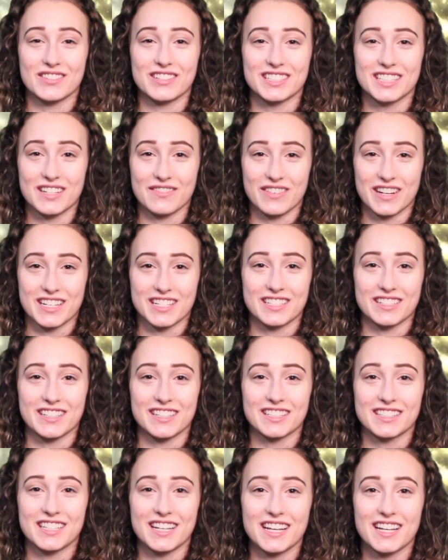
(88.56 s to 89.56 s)
Teresa
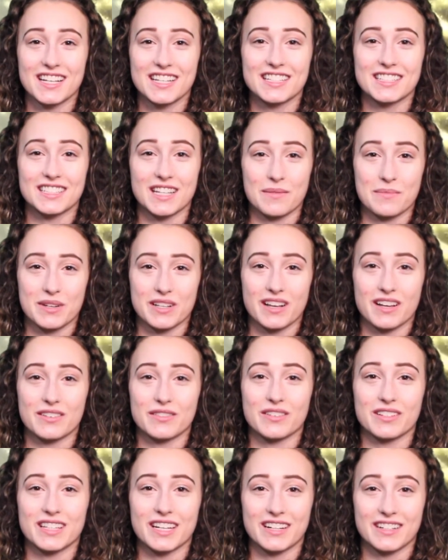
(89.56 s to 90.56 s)
Evangelista, Zebulon,
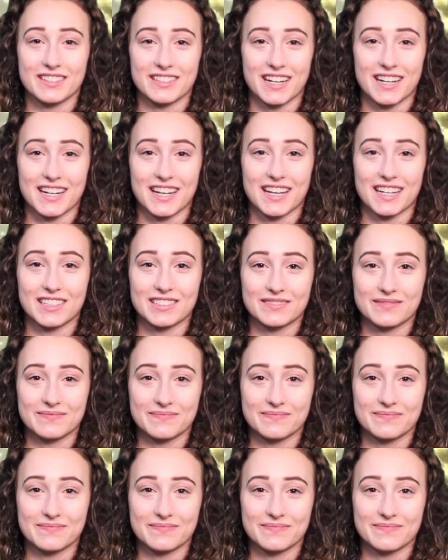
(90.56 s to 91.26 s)
North Carolina.